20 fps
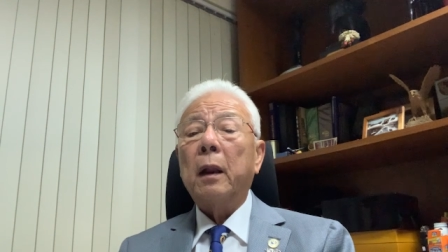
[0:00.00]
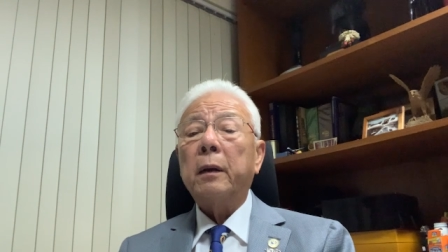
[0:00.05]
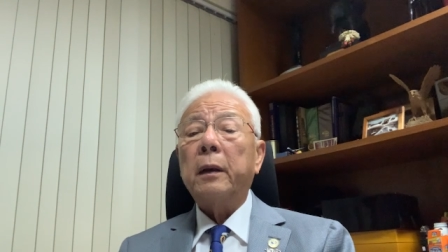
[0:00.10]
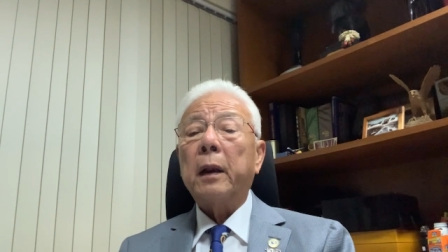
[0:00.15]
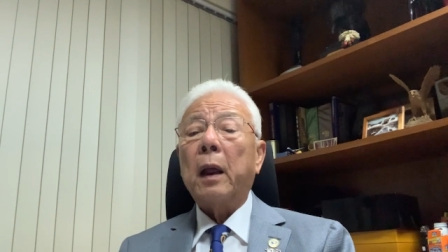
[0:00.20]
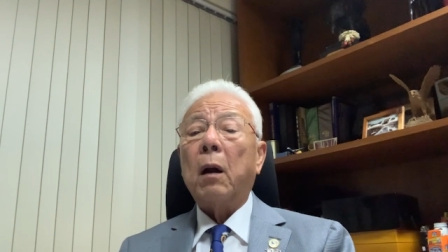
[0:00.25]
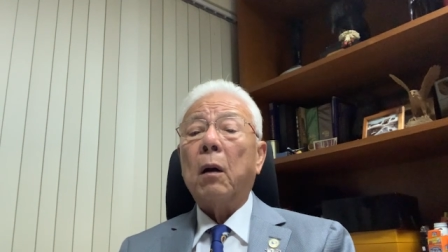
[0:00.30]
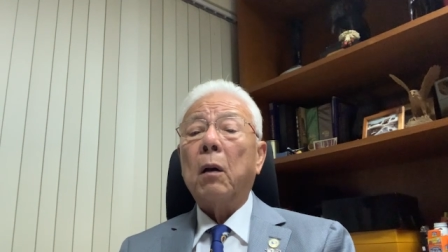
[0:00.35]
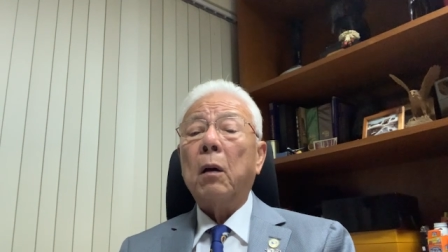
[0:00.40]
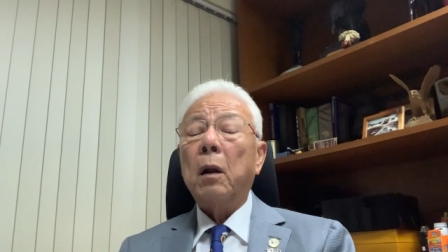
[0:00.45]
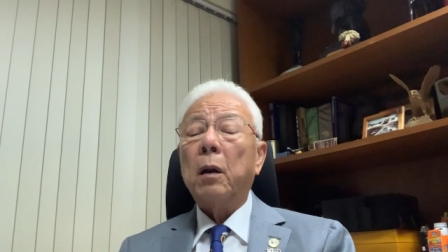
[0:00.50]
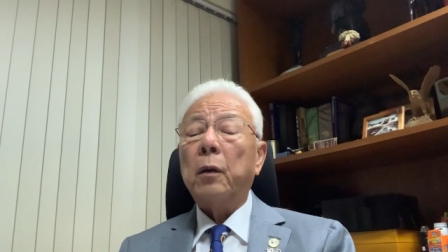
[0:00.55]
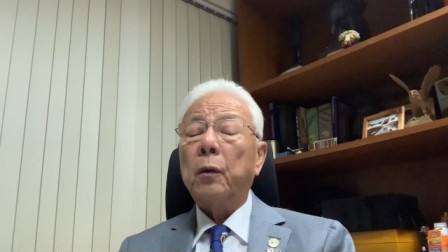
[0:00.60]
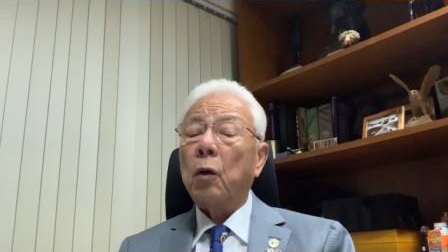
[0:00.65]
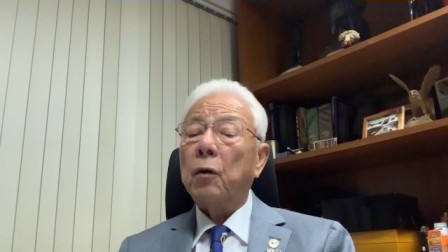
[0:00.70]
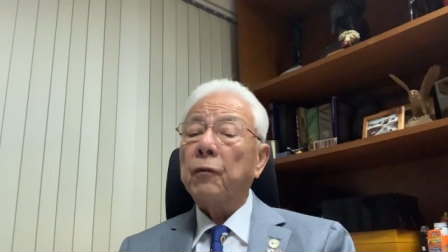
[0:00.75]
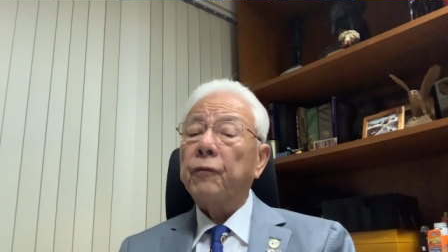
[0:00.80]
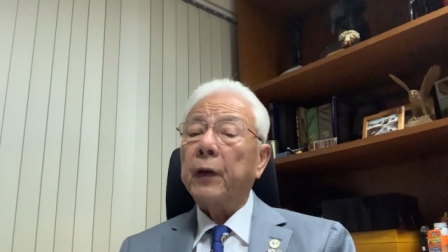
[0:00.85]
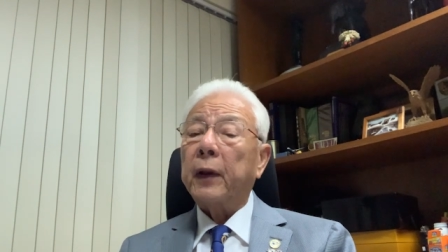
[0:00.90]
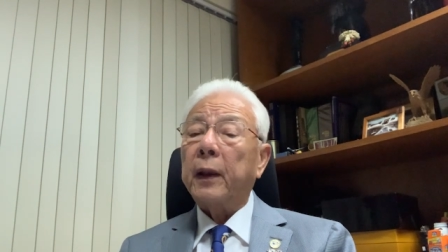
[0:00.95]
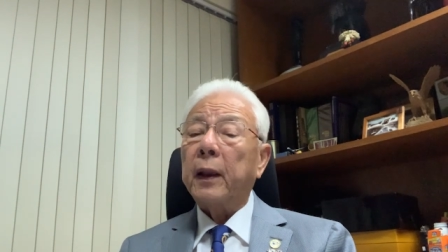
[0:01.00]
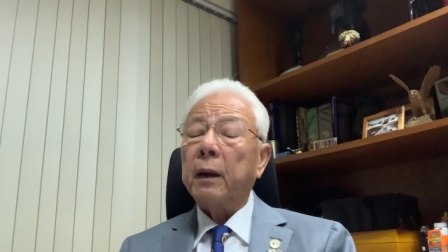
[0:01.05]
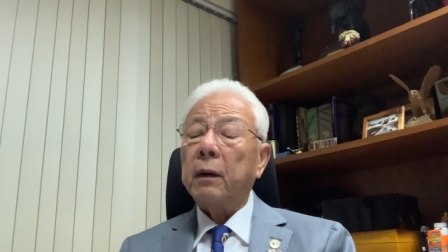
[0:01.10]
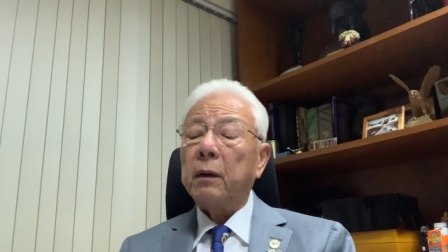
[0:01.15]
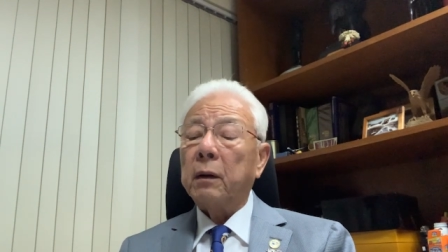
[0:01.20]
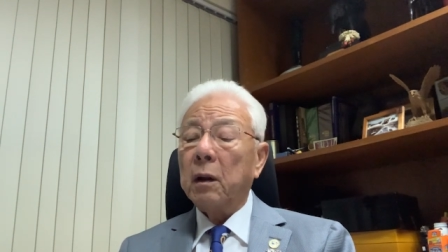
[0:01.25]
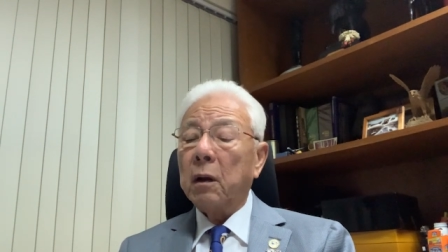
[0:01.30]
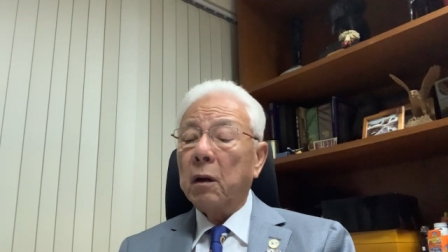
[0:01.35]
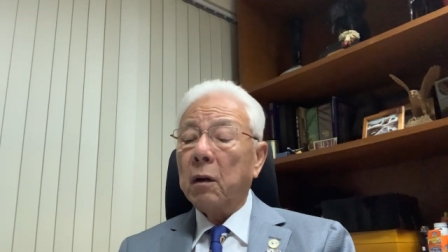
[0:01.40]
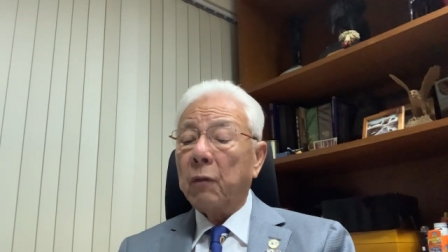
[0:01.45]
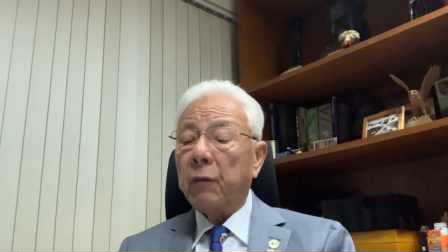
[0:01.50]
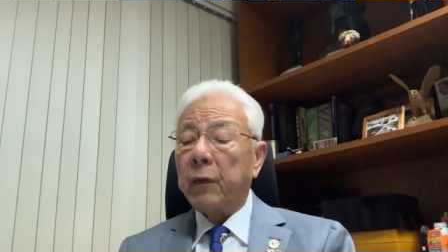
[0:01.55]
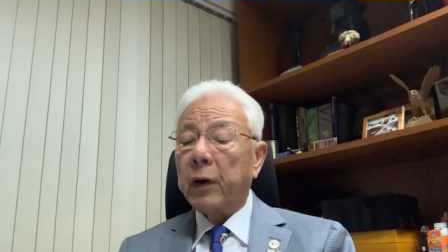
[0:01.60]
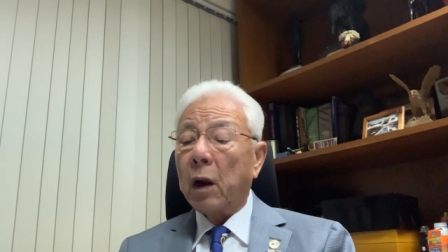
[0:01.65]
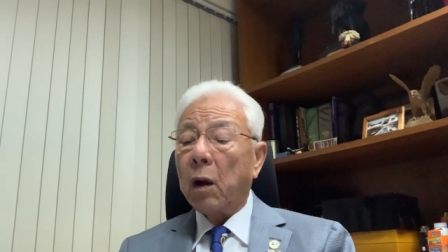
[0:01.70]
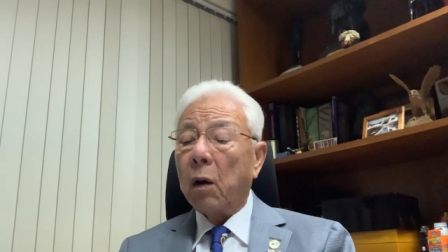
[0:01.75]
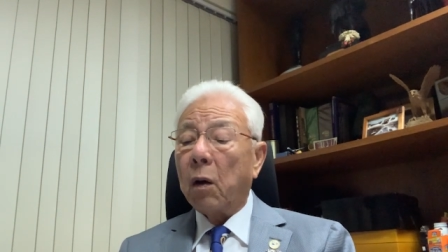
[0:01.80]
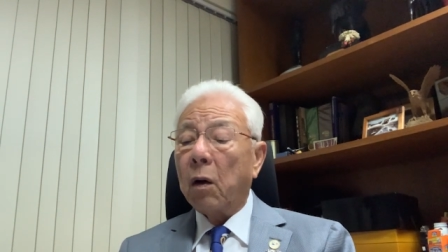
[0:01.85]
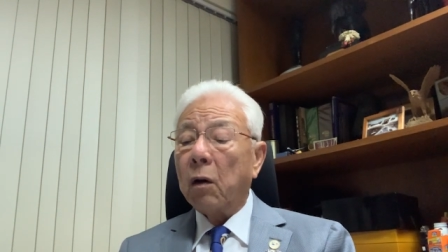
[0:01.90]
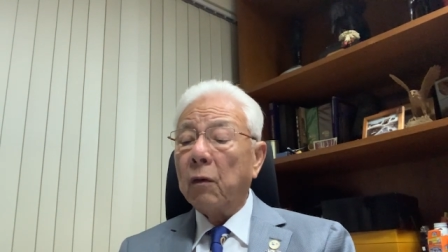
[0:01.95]
Now, don't forget, we
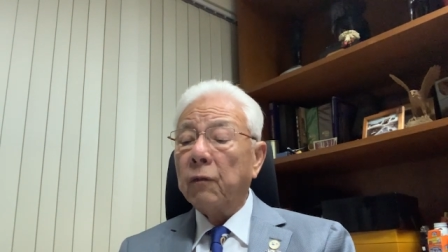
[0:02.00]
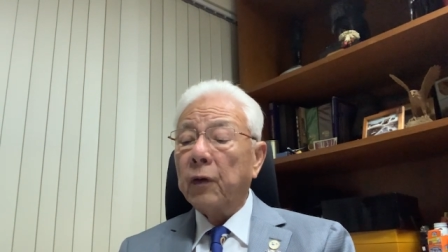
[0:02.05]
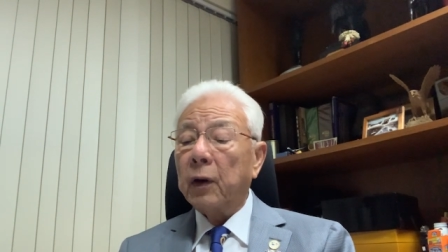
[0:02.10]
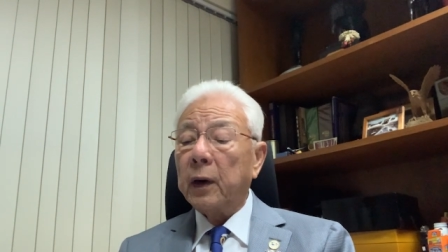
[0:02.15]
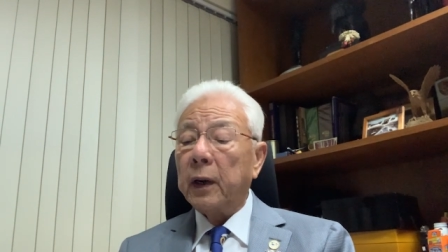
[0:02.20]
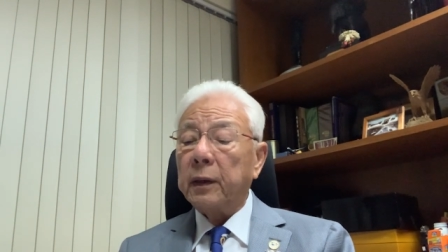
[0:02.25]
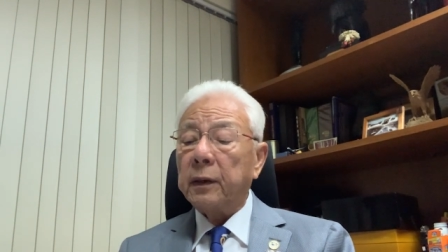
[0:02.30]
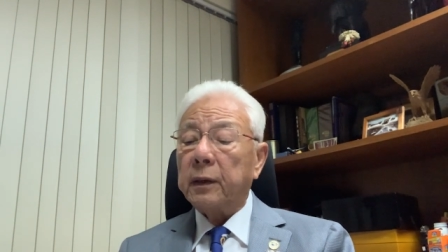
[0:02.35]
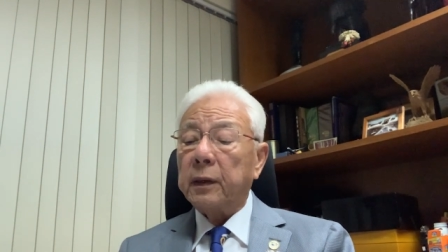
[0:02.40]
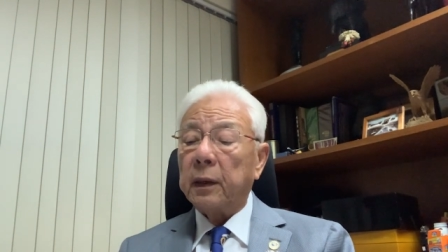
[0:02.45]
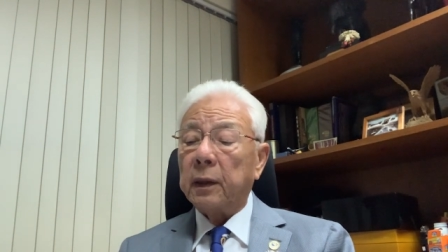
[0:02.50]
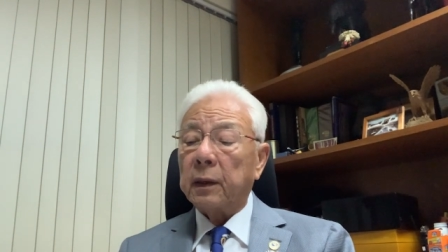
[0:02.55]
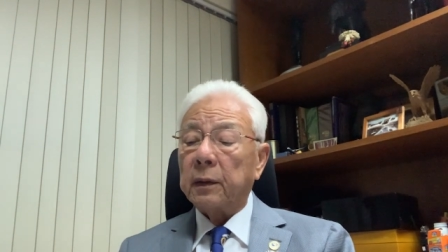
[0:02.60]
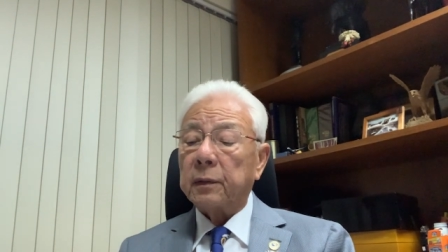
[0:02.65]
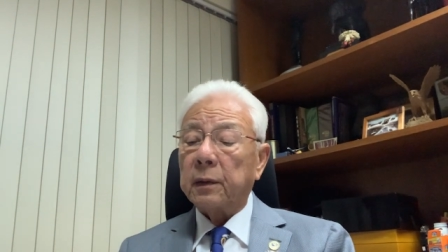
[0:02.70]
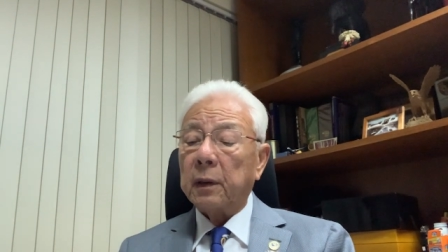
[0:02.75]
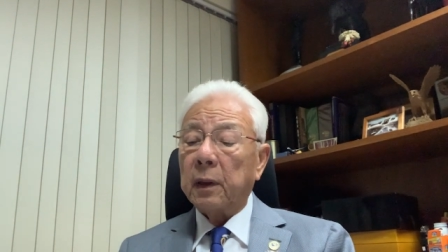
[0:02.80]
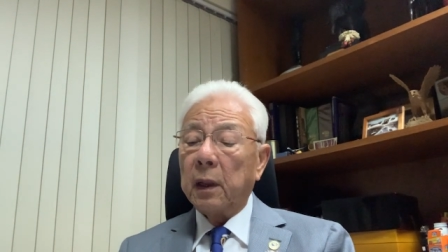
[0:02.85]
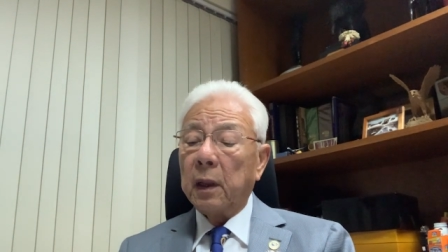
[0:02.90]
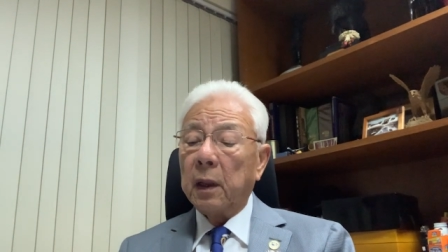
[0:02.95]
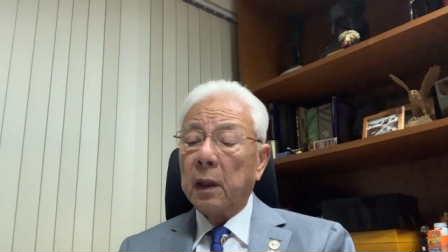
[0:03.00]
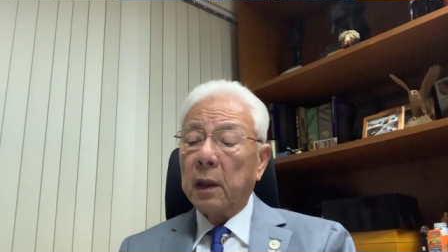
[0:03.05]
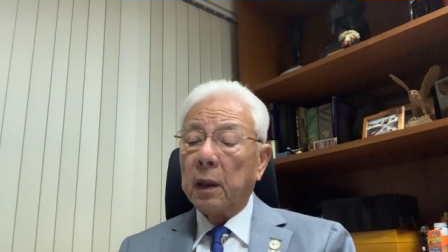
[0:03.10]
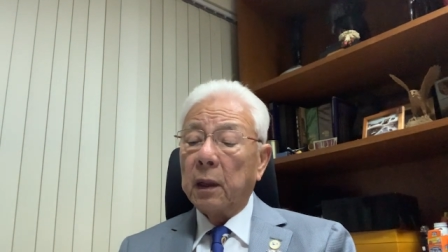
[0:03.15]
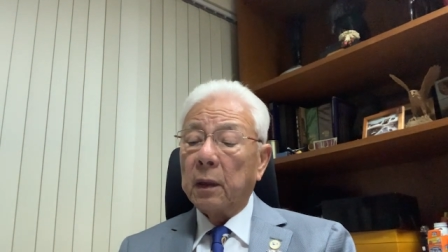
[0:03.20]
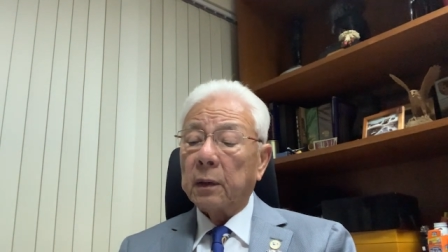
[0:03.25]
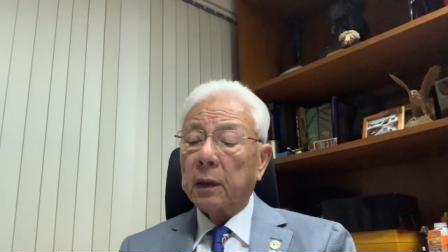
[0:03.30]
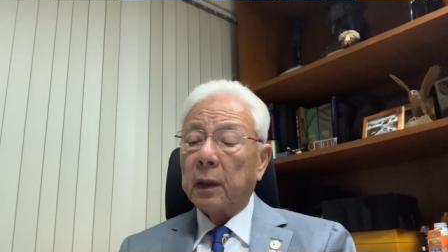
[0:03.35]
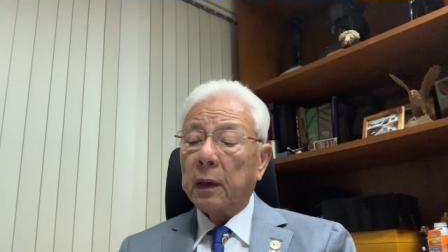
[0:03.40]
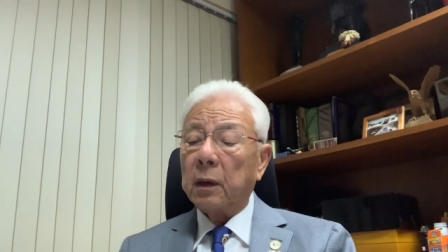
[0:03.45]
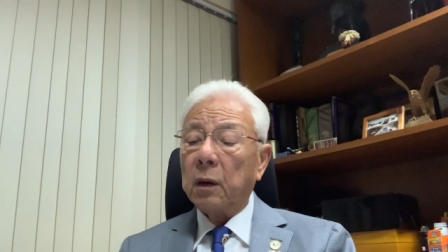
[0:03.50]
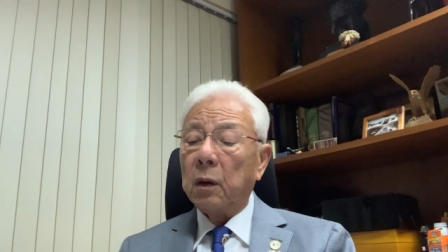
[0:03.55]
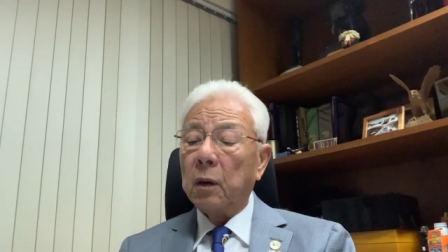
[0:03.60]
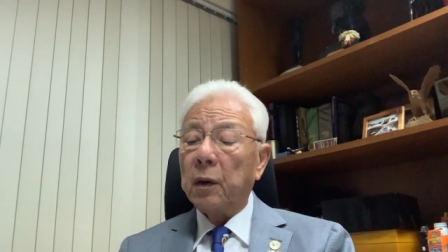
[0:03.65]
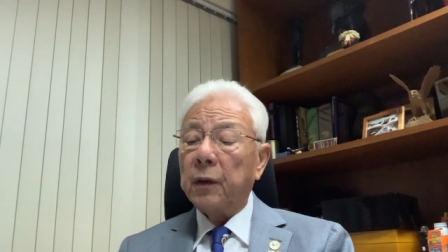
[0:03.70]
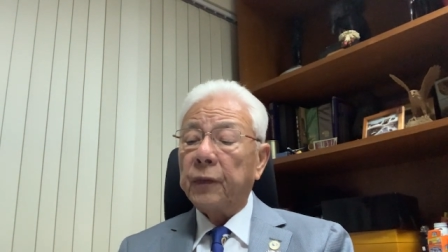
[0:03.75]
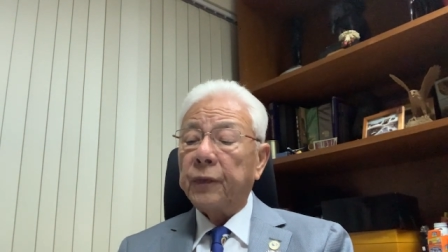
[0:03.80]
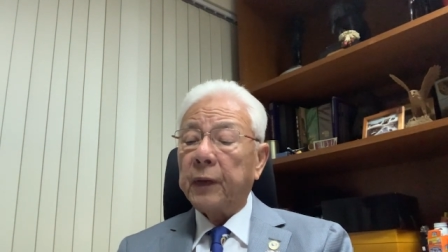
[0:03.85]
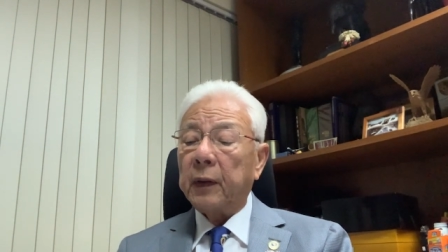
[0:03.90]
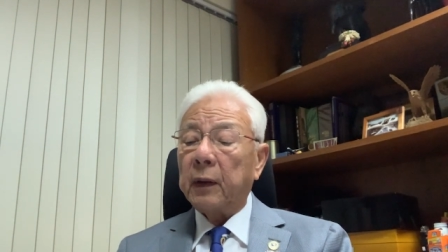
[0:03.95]
are all volunteers. And it, is,